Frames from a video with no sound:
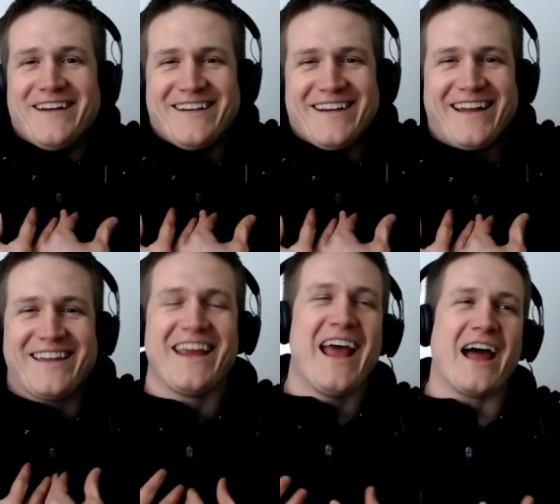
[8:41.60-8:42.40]
I,
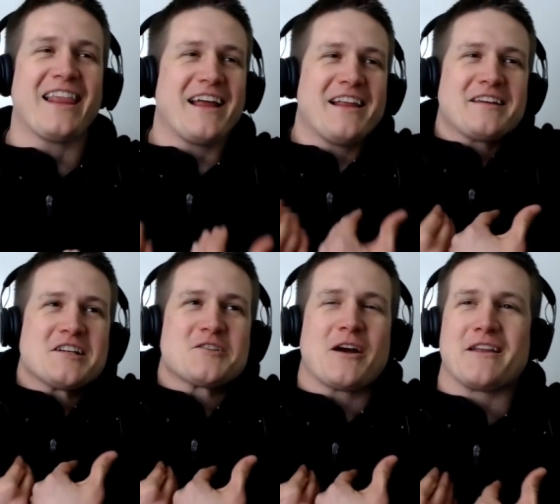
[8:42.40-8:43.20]
I like
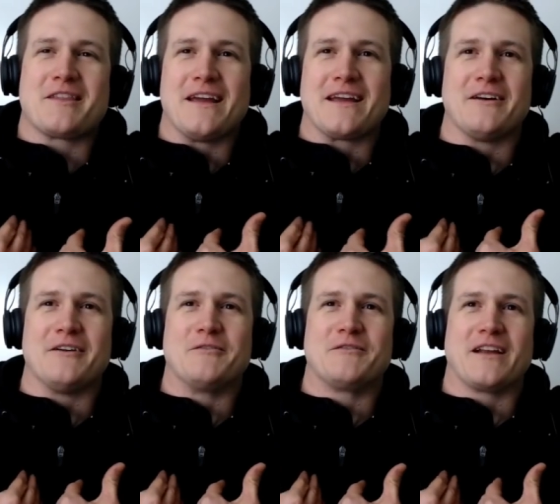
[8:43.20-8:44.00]
to try to think
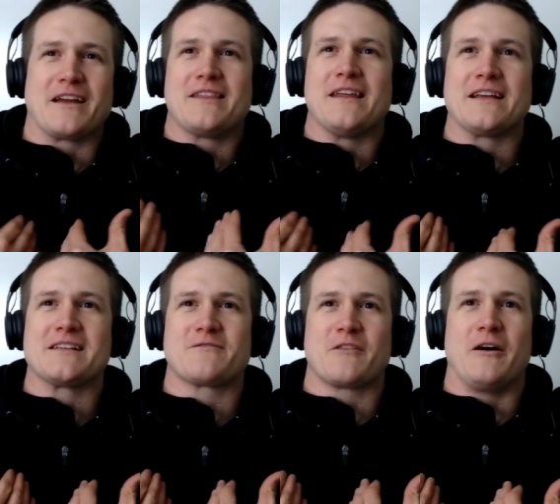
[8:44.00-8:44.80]
of like
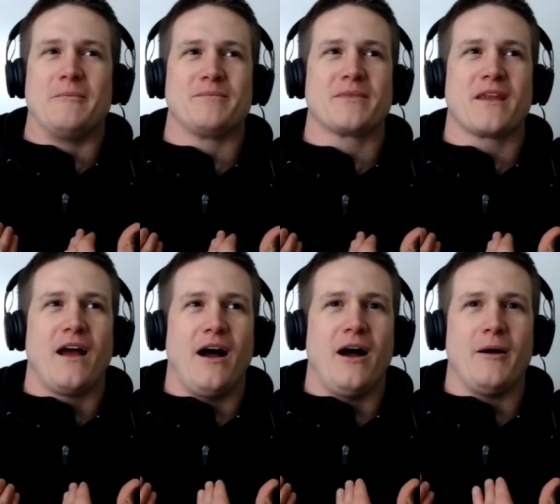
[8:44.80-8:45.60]
things from
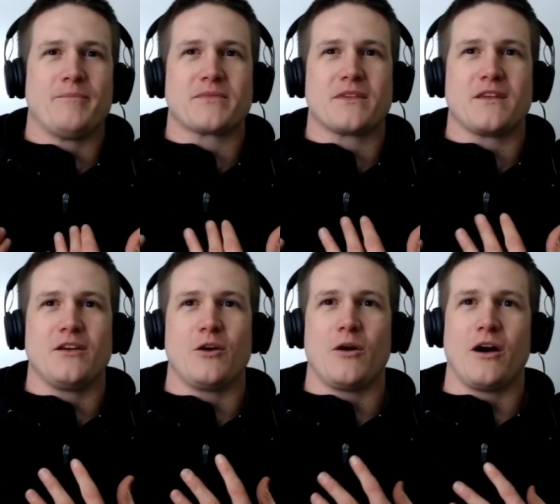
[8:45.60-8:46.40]
um you
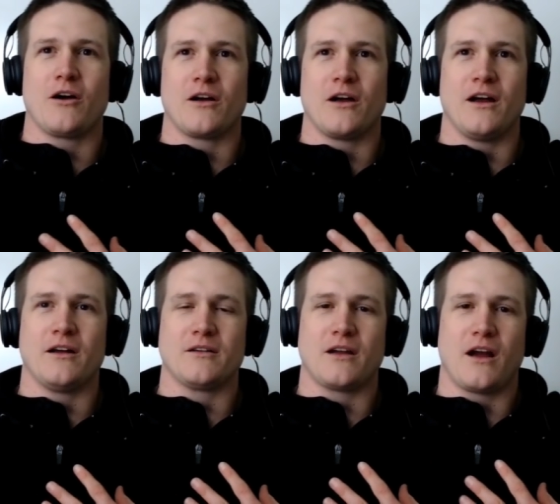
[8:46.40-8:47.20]
know our uh,